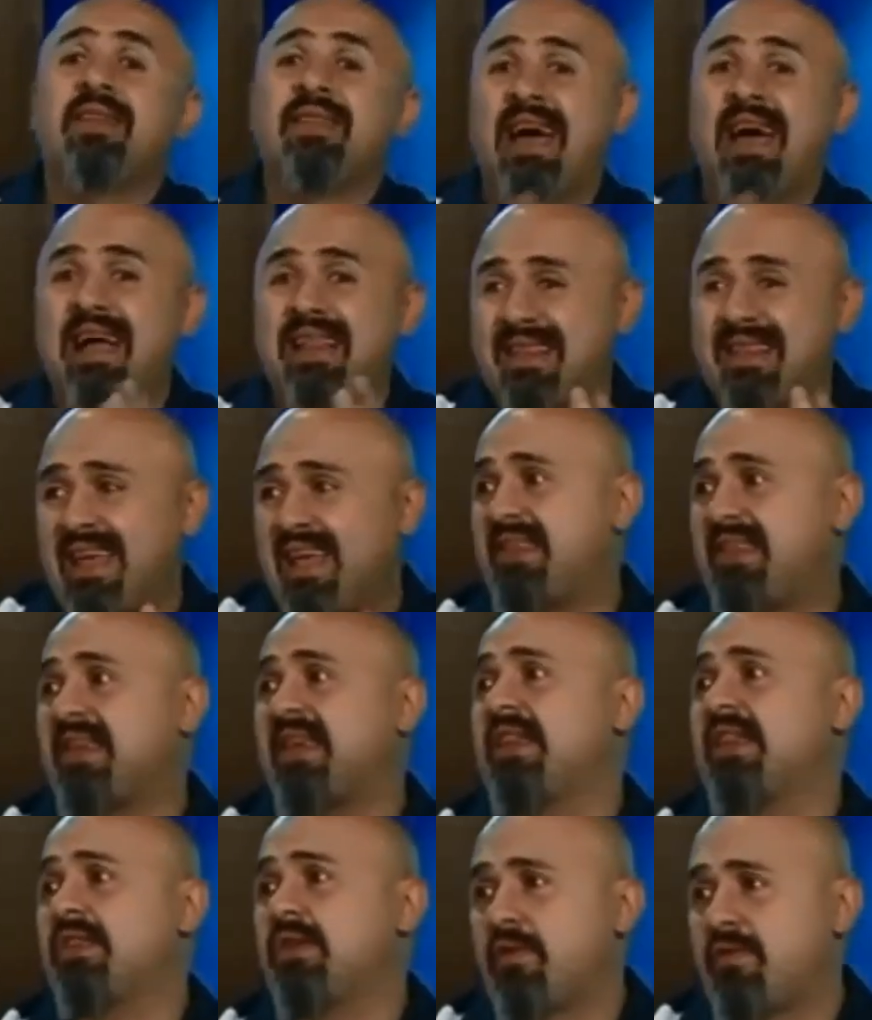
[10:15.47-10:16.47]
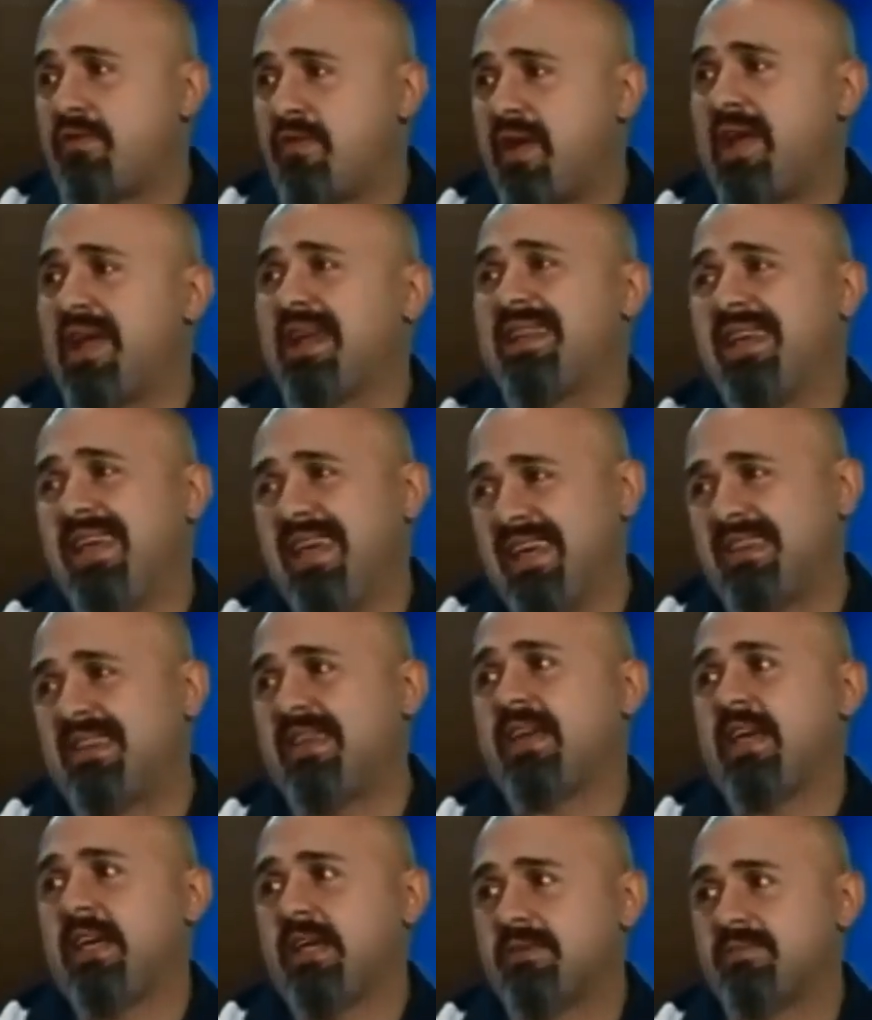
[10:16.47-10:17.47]
That's a schizophrenic
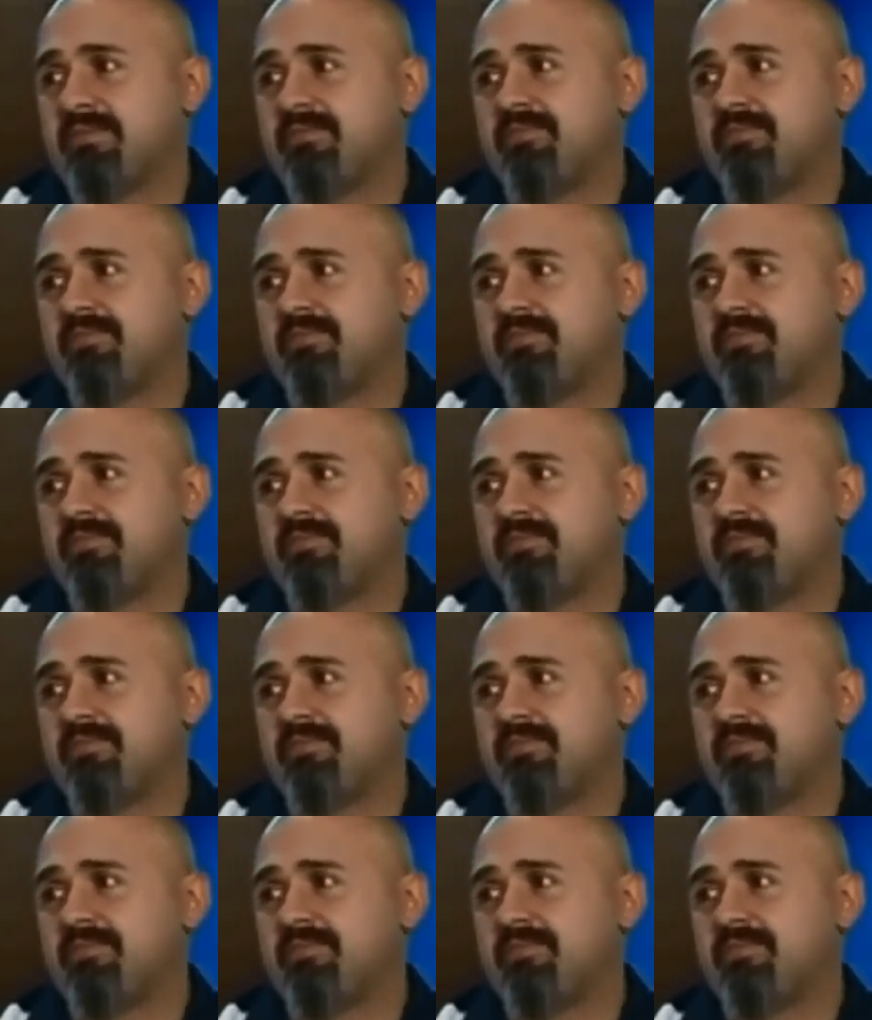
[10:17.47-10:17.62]
deity.